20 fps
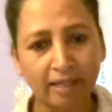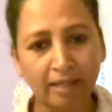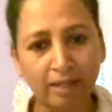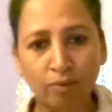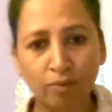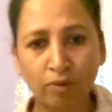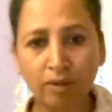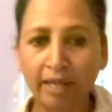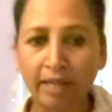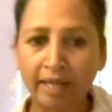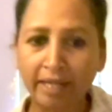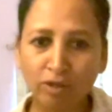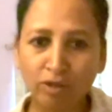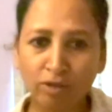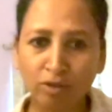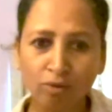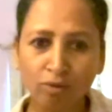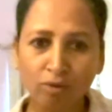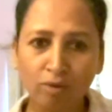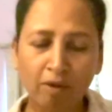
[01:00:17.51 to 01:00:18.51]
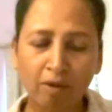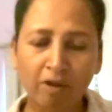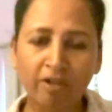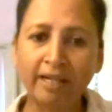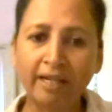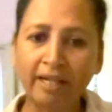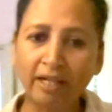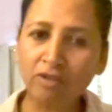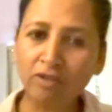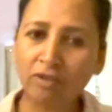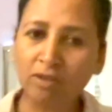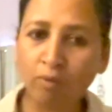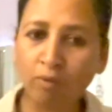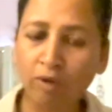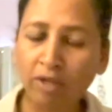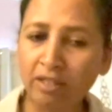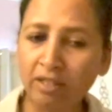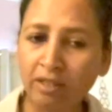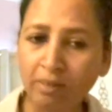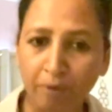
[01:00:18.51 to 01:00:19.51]
I would like to know about natural,
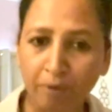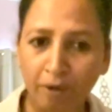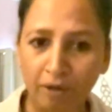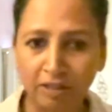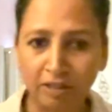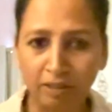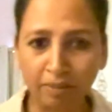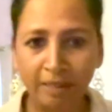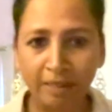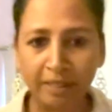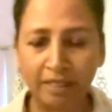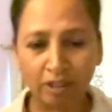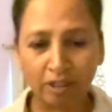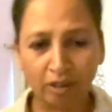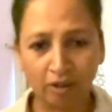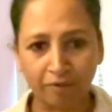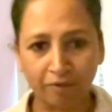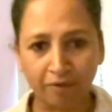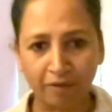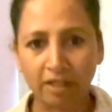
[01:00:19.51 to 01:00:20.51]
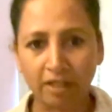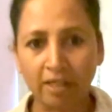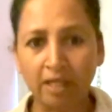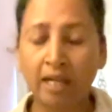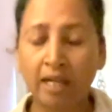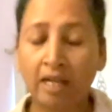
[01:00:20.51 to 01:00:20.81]
what is the possibility of it,